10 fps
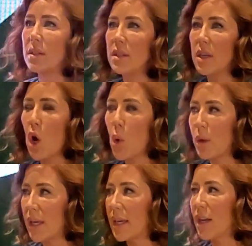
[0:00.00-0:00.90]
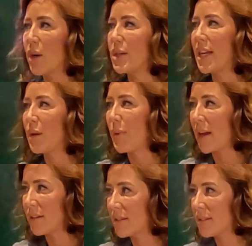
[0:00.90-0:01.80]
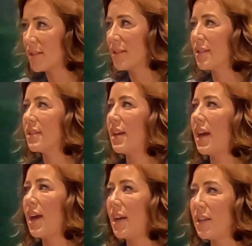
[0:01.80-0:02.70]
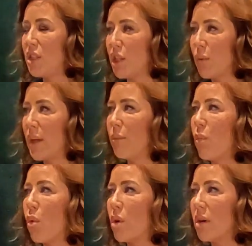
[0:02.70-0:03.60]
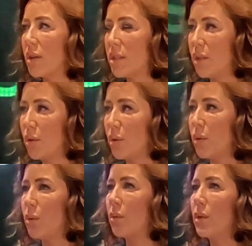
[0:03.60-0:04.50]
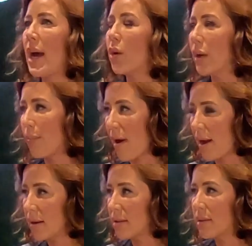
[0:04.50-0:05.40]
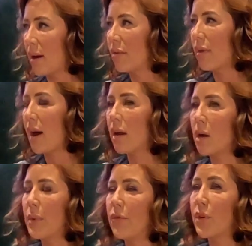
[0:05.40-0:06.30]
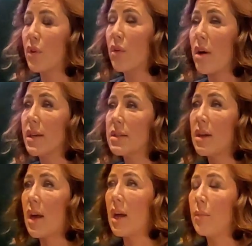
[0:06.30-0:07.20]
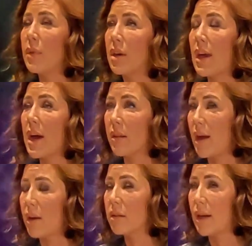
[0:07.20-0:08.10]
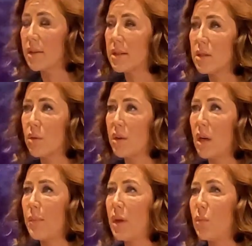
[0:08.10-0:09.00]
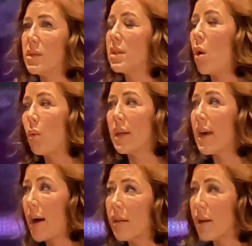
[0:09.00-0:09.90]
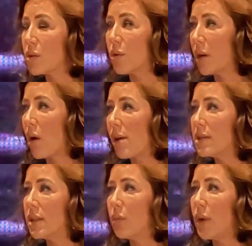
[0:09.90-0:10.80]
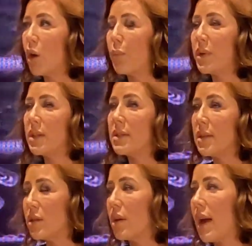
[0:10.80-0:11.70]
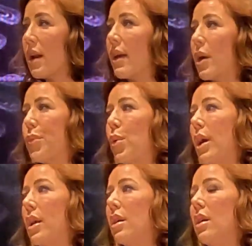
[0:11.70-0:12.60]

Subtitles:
honing in our database and doing more to equity mine inside of that. I mean, for the longest time, the Cadillac legacy store that I'm in was the only Cadillac store in Austin. We opened a sister Cadillac Point